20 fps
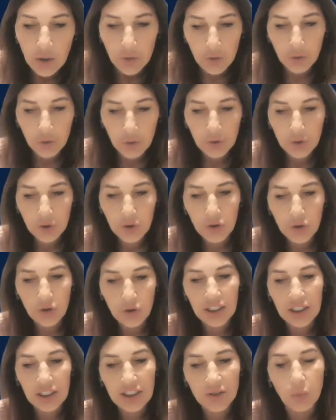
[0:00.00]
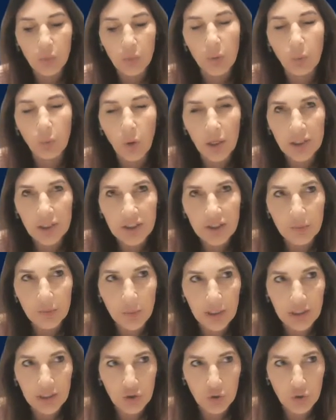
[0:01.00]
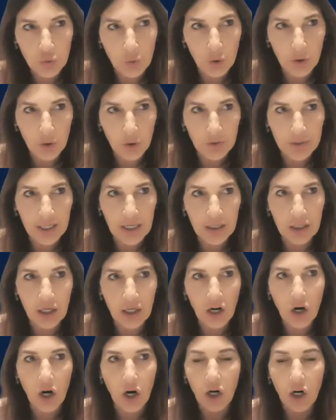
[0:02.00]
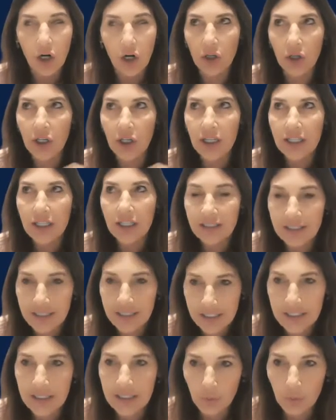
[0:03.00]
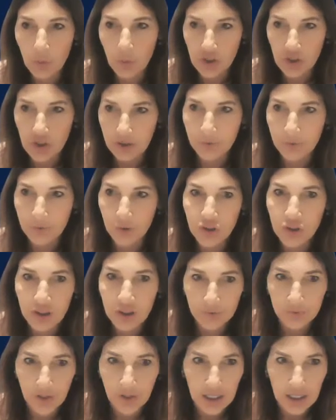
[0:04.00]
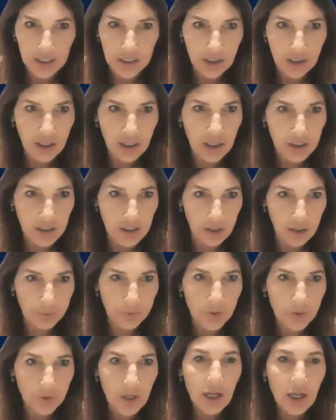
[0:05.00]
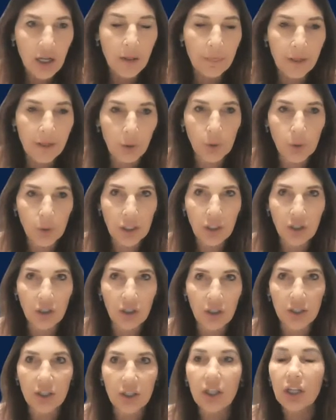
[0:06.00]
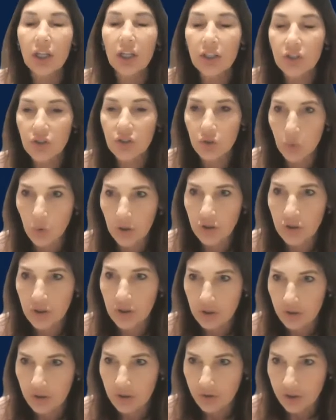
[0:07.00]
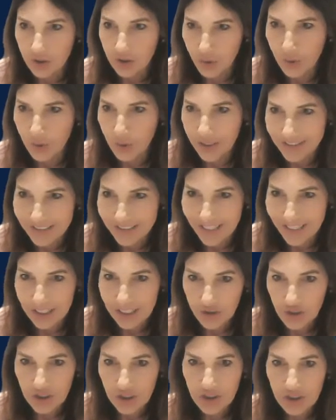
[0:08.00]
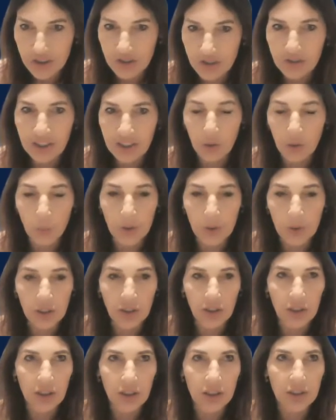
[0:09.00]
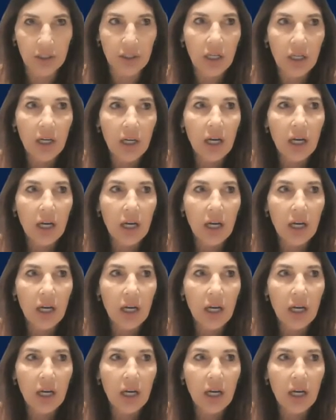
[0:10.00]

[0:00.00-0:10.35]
The third is we wanted to make sure that our team was diversified enough that we could source the transactions, that we could